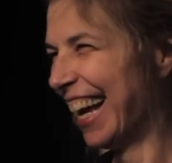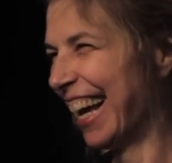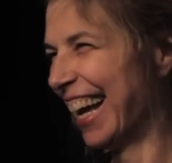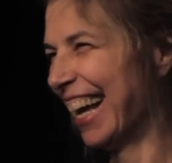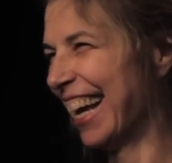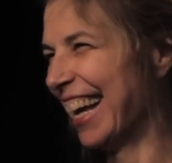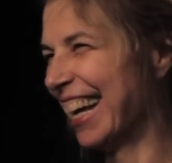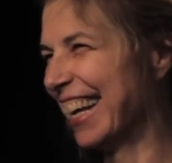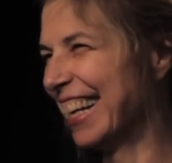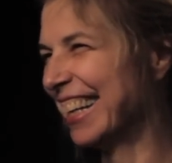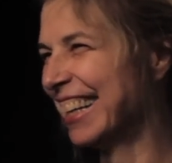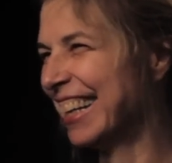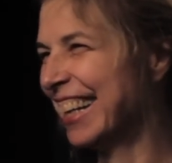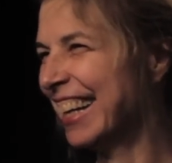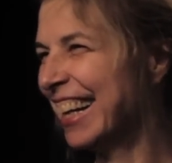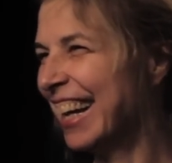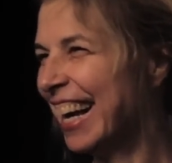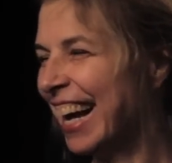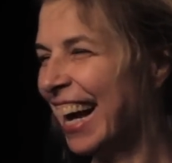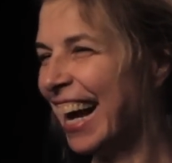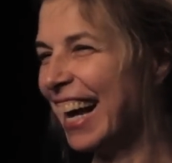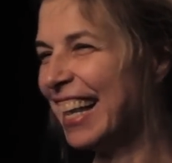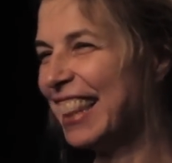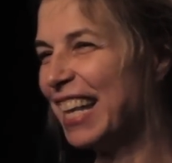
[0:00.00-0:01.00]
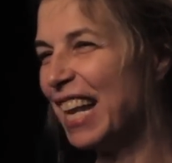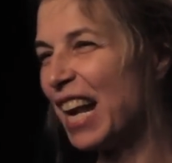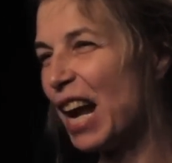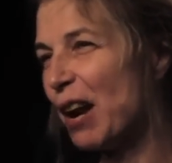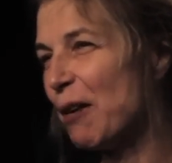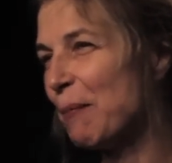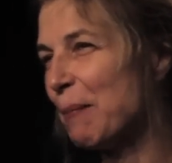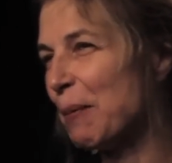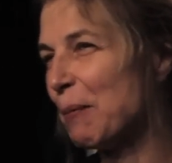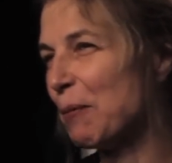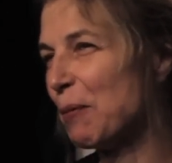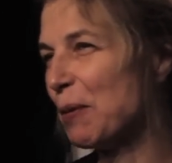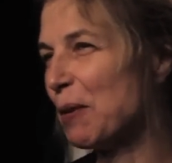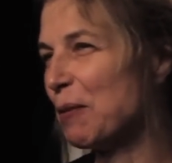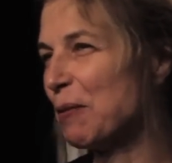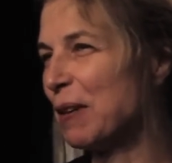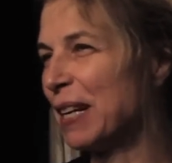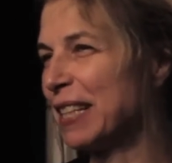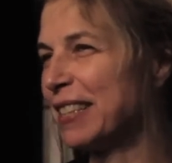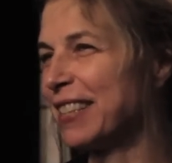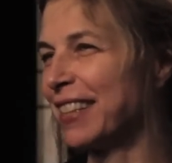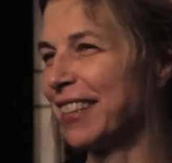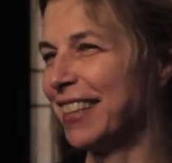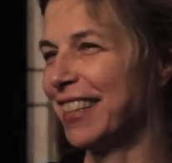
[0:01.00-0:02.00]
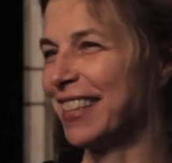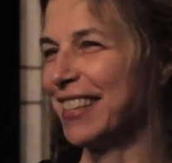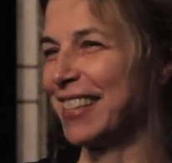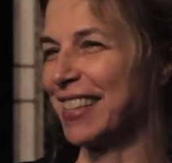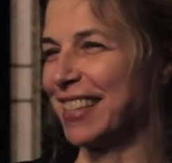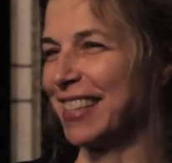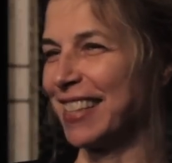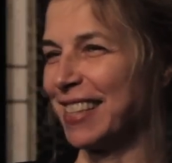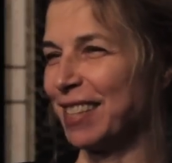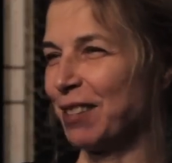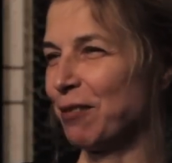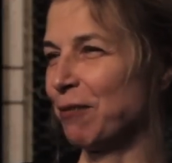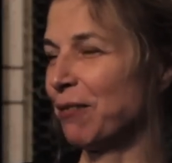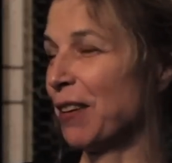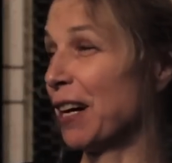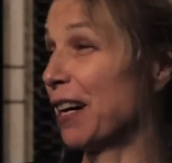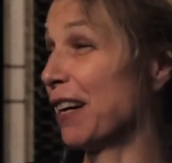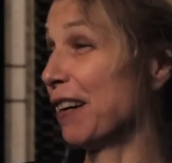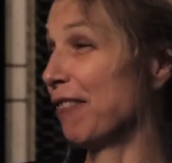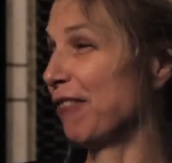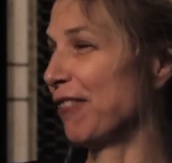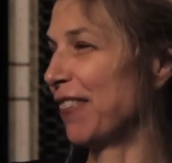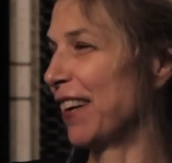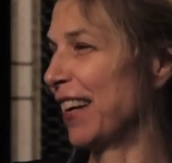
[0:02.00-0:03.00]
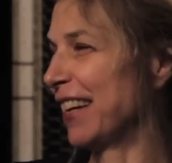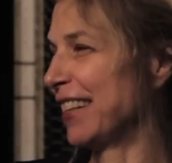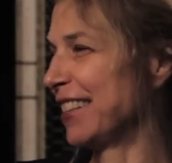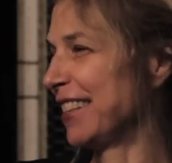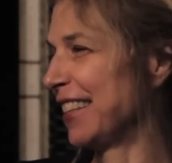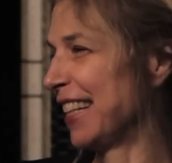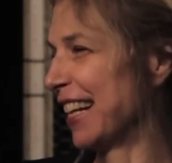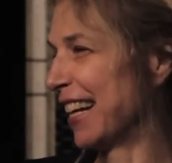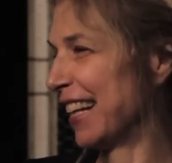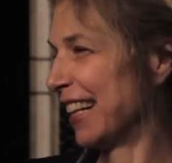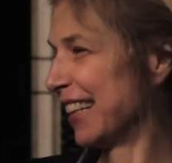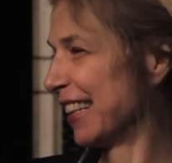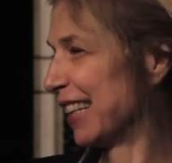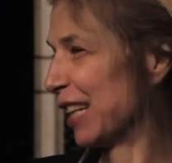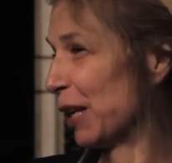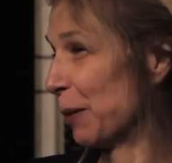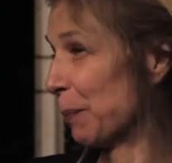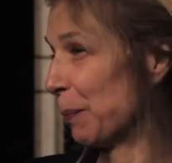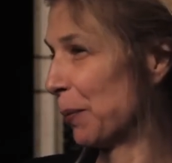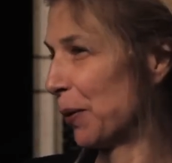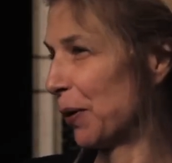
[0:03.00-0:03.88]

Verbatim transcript: Genius. and then I remember we went to this very fancy, elegant